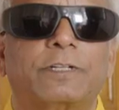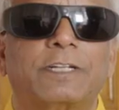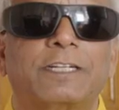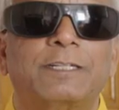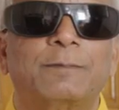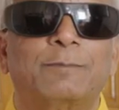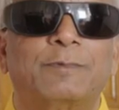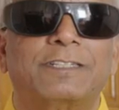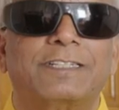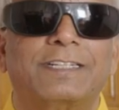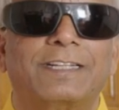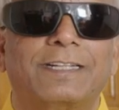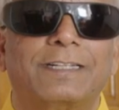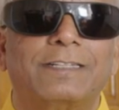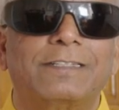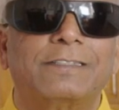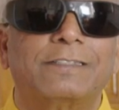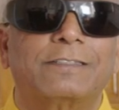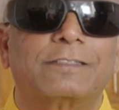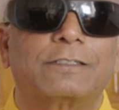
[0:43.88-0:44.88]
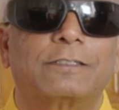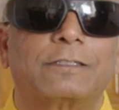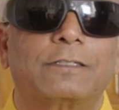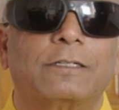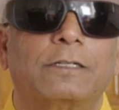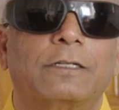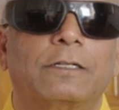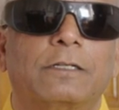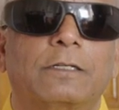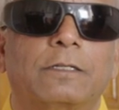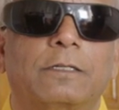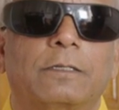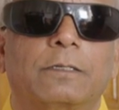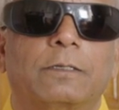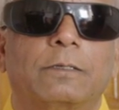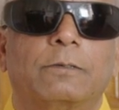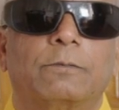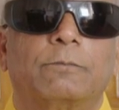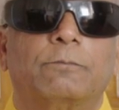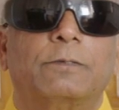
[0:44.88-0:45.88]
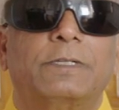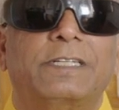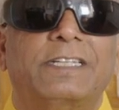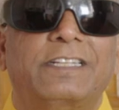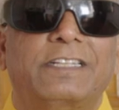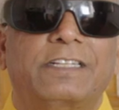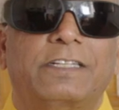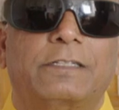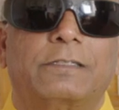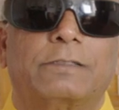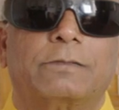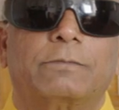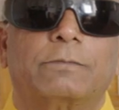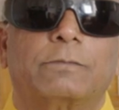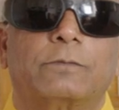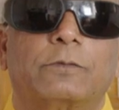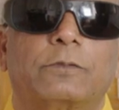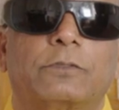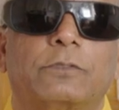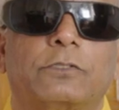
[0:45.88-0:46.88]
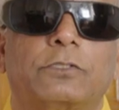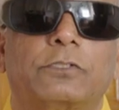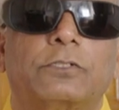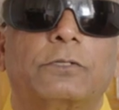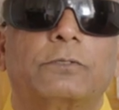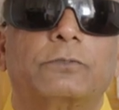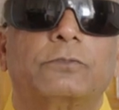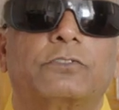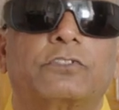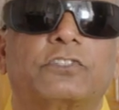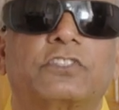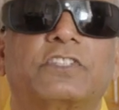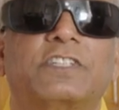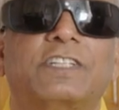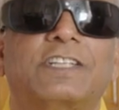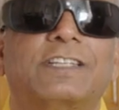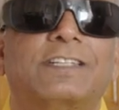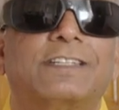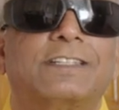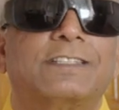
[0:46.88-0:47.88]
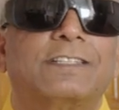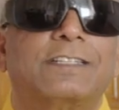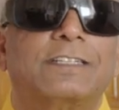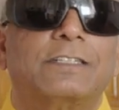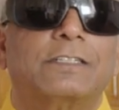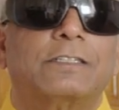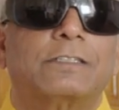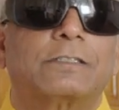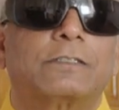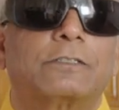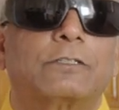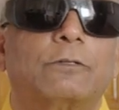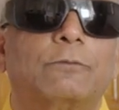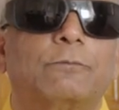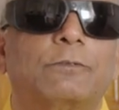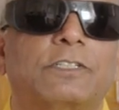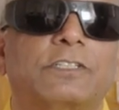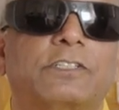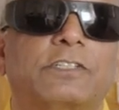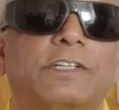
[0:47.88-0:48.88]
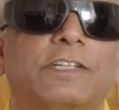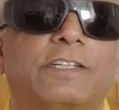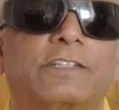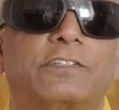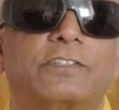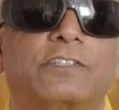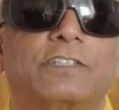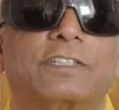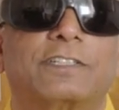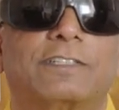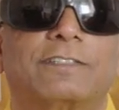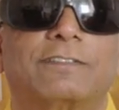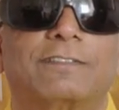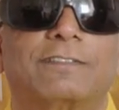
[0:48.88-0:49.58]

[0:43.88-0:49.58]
or anybody else, we don't see anything, so we touch.